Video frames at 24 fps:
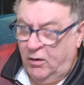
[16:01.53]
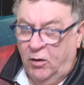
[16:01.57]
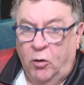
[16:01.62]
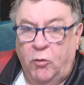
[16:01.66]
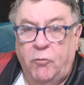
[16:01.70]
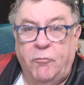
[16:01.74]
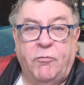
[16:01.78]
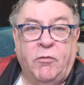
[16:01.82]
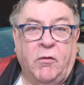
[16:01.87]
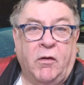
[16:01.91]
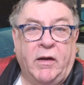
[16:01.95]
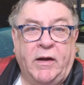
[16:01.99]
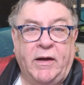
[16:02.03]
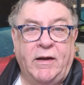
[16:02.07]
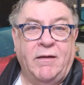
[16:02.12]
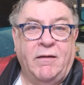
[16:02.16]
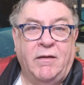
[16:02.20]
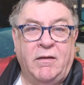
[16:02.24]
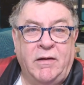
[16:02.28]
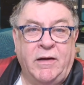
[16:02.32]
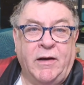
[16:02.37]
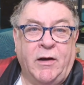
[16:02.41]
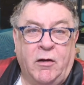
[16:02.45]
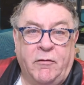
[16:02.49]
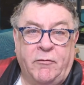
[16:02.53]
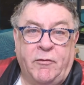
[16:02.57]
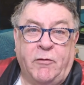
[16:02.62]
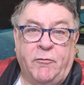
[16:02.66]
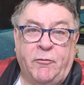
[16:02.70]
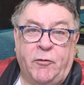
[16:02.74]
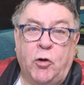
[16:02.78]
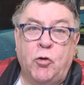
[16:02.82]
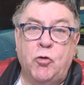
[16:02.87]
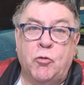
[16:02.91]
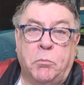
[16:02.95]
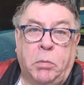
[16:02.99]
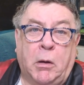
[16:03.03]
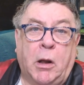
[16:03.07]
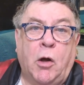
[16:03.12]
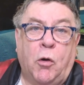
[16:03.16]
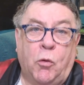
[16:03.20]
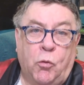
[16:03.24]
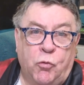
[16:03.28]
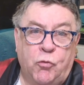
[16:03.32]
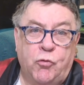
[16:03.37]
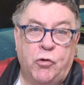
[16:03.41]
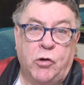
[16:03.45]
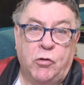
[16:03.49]
Hopefully, if your fuse
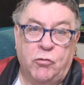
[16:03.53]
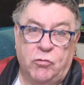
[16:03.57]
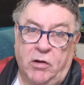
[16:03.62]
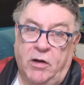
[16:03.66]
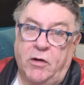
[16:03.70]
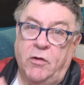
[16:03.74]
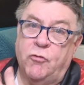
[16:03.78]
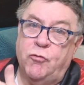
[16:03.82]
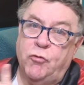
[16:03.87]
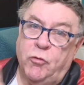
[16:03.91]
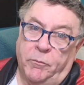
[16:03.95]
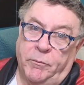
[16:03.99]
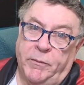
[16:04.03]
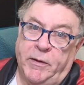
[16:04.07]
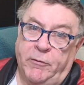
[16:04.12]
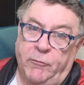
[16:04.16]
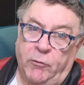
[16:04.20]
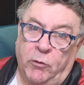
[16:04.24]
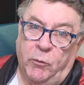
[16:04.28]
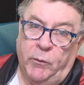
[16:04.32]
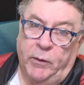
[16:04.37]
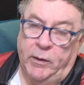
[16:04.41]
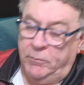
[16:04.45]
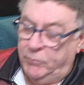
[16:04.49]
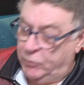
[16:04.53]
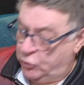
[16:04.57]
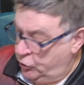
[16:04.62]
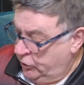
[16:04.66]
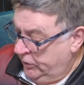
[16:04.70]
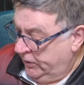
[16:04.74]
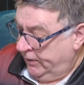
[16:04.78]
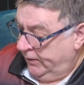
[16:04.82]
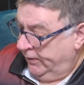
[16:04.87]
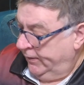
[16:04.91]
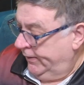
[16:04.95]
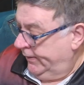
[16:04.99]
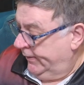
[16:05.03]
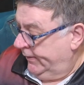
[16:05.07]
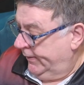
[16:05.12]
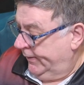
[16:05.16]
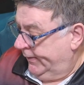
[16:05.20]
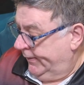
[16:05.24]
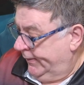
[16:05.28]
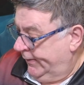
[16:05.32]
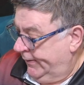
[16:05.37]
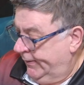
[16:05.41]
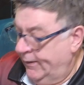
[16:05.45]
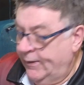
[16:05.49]
blows, usually there's something wrong with the machine.
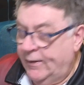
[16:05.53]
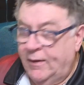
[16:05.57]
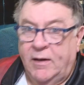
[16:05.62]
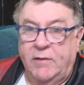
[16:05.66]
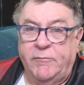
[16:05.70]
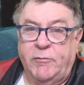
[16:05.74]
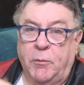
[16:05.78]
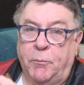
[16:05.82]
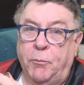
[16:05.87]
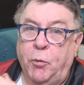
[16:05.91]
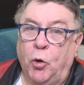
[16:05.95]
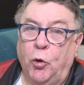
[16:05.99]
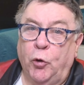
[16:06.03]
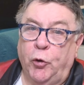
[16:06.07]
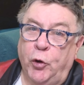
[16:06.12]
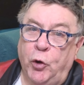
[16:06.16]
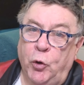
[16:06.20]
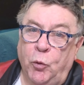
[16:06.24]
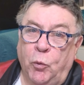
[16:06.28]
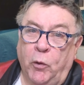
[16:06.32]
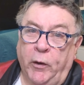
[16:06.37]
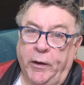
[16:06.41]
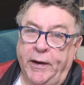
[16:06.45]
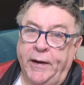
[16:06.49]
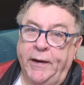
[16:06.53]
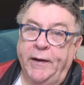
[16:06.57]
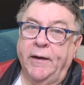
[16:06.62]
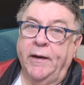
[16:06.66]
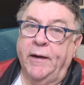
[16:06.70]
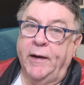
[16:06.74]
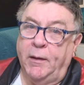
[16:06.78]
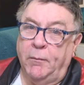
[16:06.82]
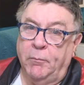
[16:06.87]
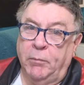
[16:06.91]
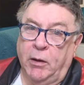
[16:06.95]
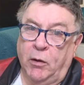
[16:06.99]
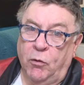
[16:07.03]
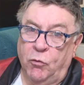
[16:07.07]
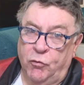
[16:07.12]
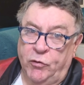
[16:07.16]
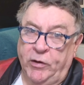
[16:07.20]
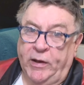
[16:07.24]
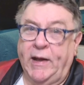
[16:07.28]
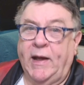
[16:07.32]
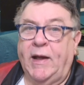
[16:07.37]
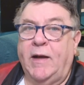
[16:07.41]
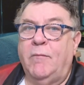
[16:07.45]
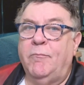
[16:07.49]
If you put a new one in and it
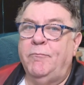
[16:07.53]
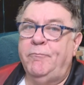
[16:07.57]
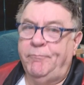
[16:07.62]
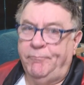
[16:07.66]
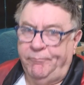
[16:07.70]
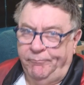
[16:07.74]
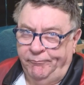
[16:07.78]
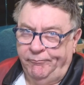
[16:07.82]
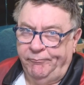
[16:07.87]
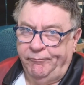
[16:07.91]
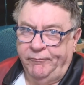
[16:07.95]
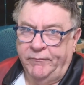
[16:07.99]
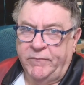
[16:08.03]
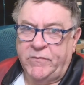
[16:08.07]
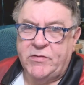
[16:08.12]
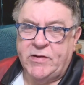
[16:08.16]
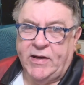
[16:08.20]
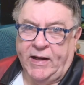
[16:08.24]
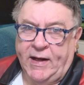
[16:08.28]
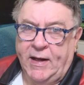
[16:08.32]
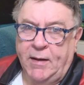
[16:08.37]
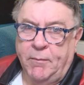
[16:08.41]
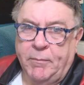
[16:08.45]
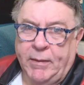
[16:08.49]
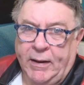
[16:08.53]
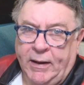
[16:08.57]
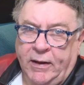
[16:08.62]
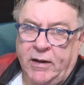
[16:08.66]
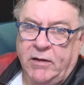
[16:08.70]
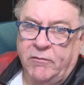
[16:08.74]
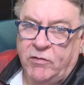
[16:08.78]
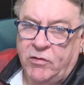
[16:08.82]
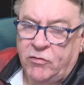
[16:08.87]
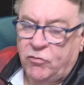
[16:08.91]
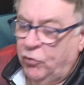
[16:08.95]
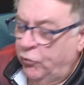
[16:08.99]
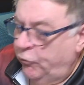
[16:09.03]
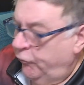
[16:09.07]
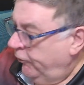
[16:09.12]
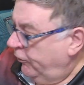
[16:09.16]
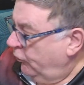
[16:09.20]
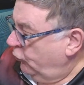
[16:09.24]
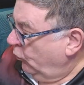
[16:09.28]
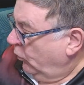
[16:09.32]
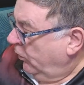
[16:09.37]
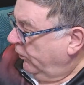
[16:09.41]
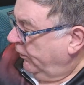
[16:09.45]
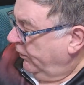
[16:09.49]
blows again, take it back if it's
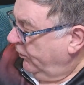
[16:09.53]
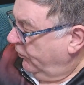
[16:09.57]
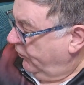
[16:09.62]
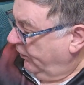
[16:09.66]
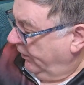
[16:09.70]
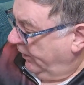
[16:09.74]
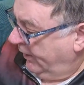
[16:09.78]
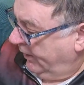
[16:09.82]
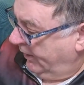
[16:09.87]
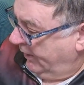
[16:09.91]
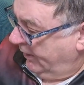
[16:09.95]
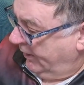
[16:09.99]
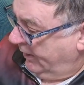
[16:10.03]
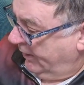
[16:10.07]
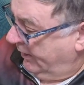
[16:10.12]
under its warranty.